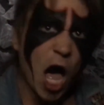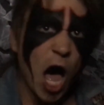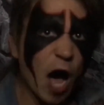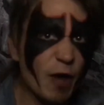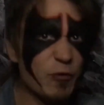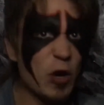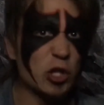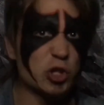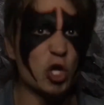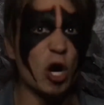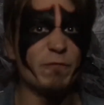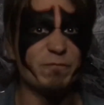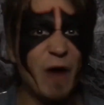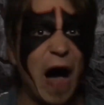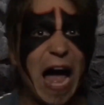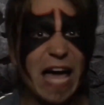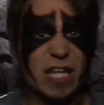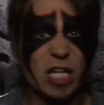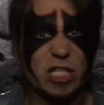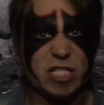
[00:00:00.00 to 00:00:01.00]
of
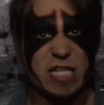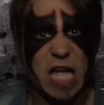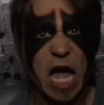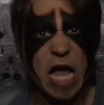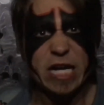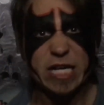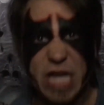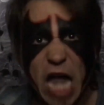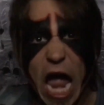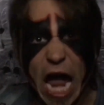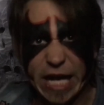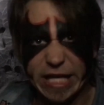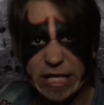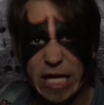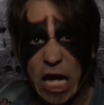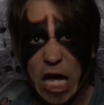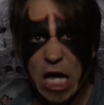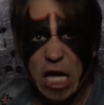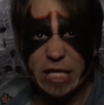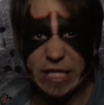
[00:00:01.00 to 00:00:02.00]
ultraviolence, Nick
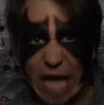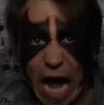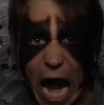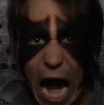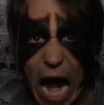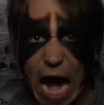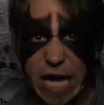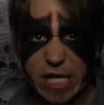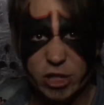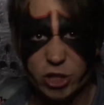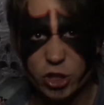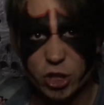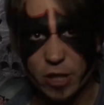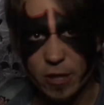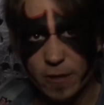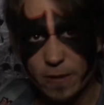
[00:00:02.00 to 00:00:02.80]
Gage.